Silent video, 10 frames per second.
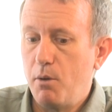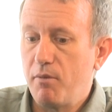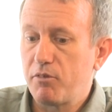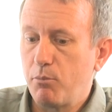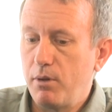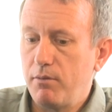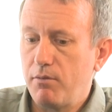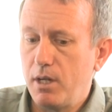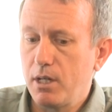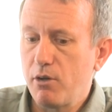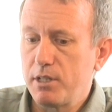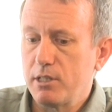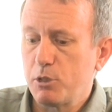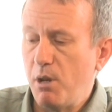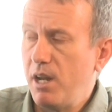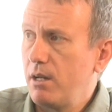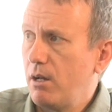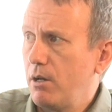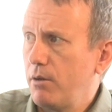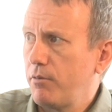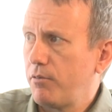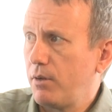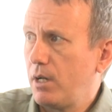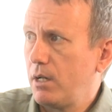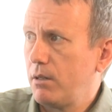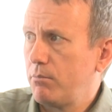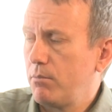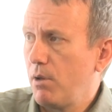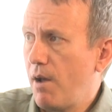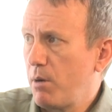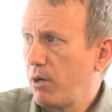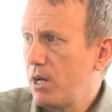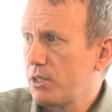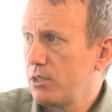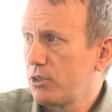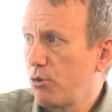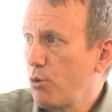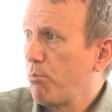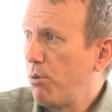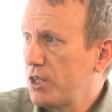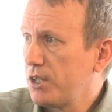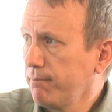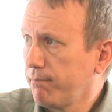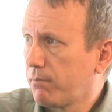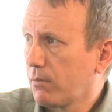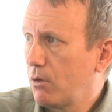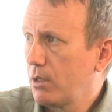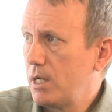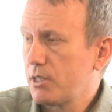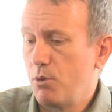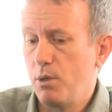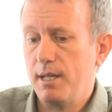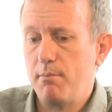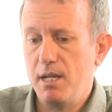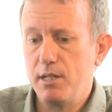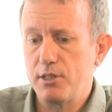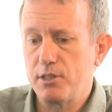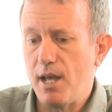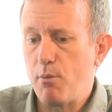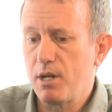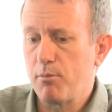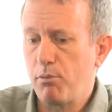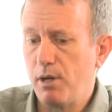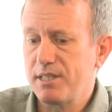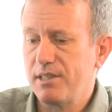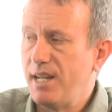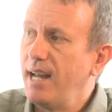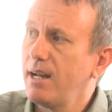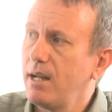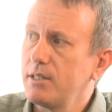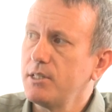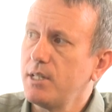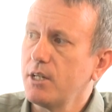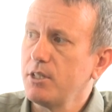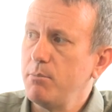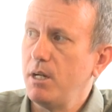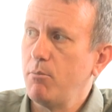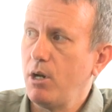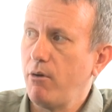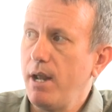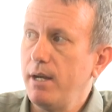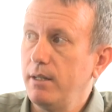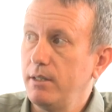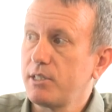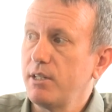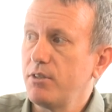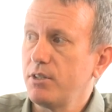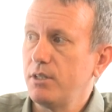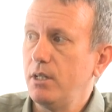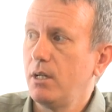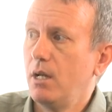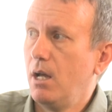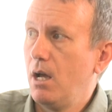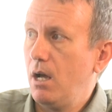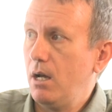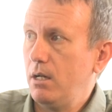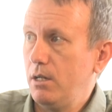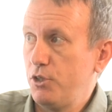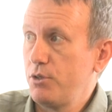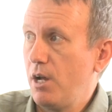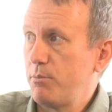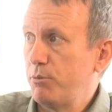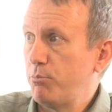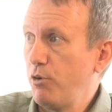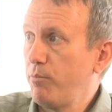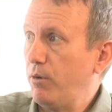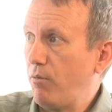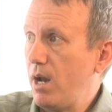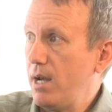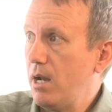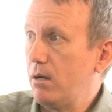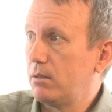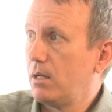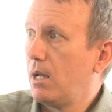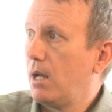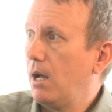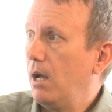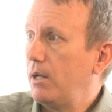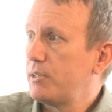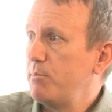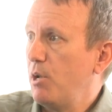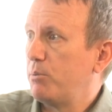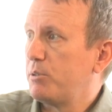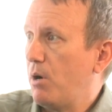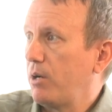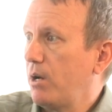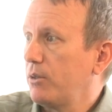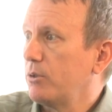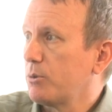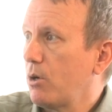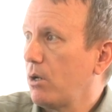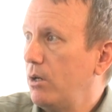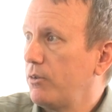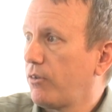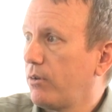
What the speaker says: We've increased the speed of live migrations through compression. Okay, so what that means is that we compress the data as it's actually being migrated, and this gives us a 2 times improvement right now to be able to migrate those workloads.